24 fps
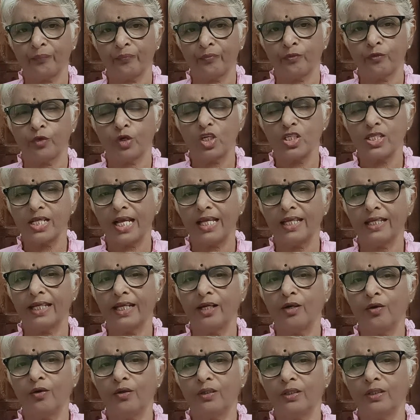because I
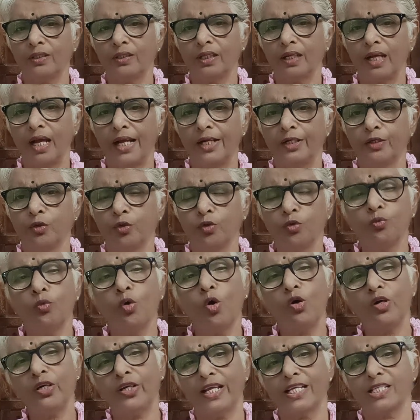don't
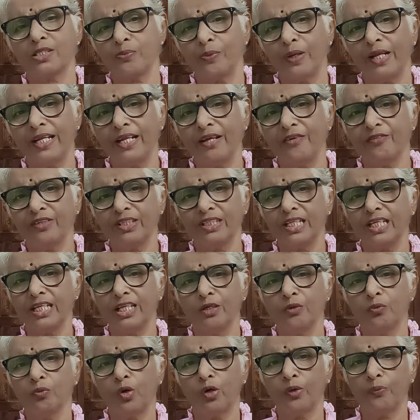want to explain everything
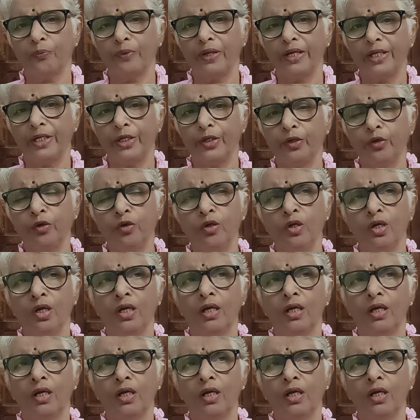in one video,